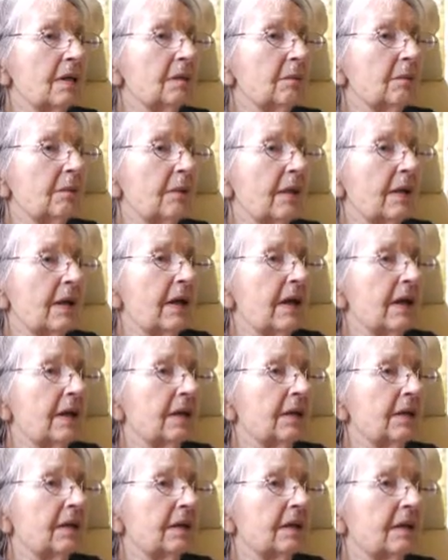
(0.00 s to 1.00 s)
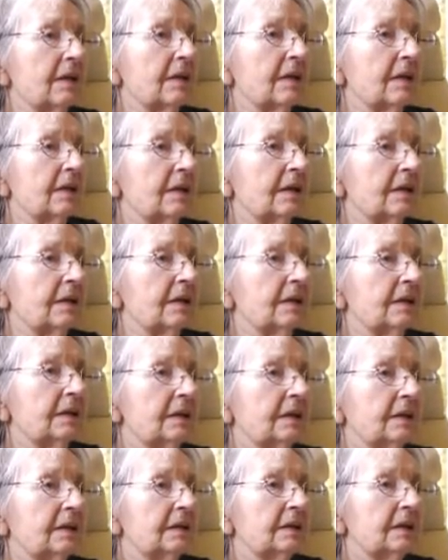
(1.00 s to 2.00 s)
starting to
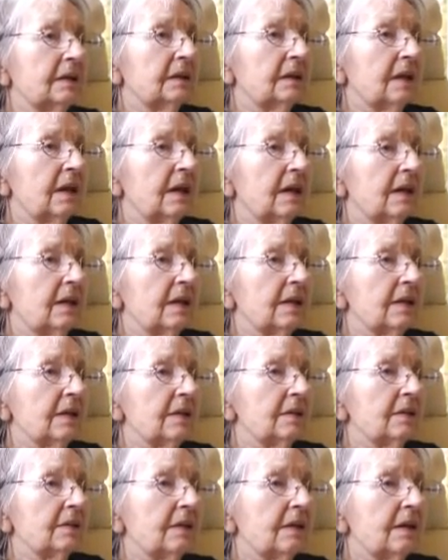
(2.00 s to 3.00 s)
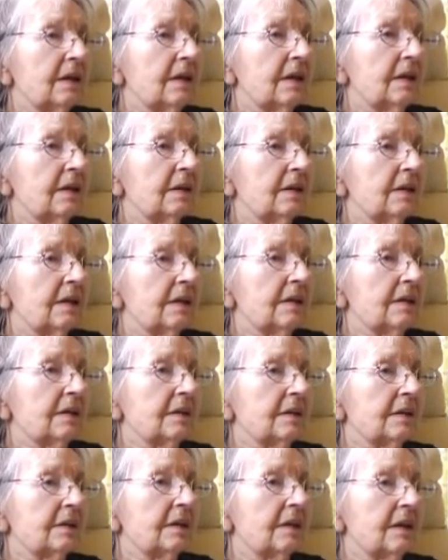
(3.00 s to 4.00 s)
think of the words and sing along
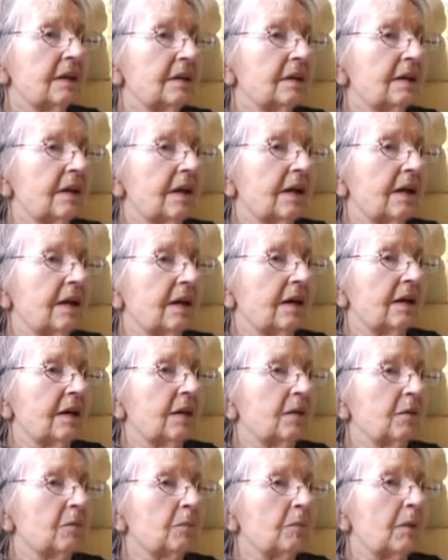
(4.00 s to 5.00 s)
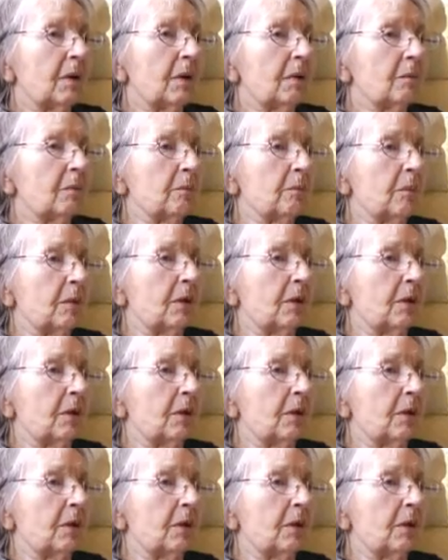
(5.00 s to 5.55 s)
and smile,